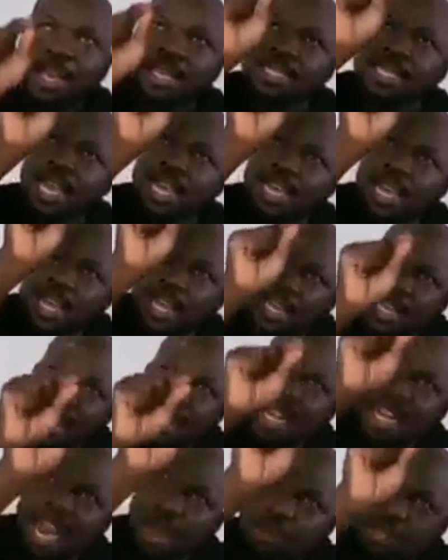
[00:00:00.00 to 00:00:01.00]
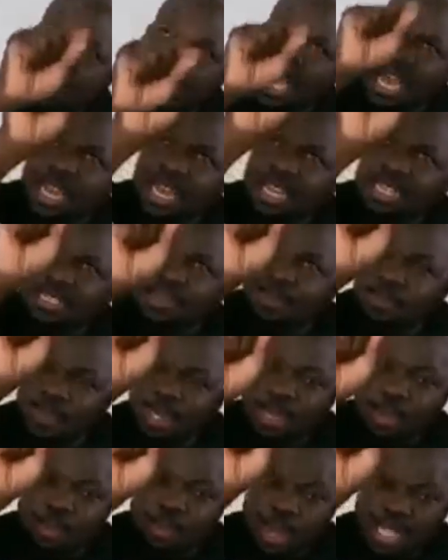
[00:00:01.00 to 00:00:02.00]
say you need Loud Silence
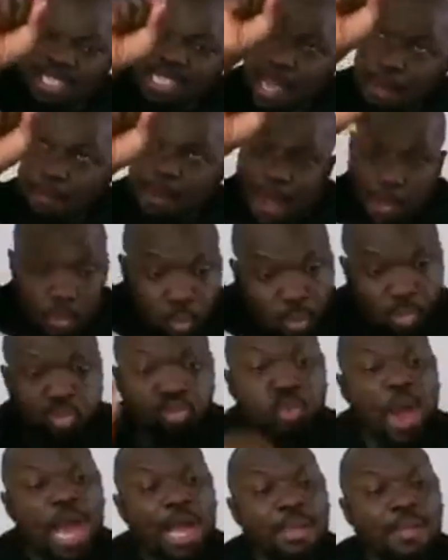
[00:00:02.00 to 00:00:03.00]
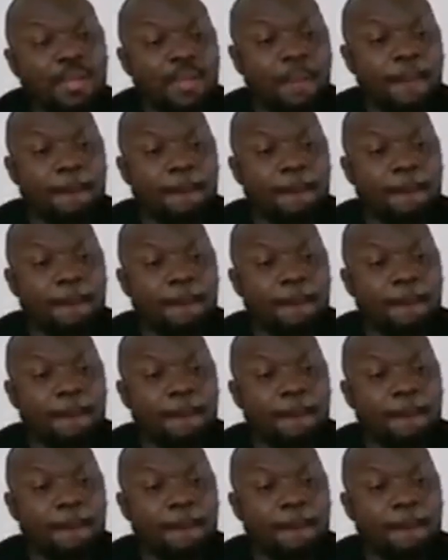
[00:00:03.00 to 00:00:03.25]
watermark was what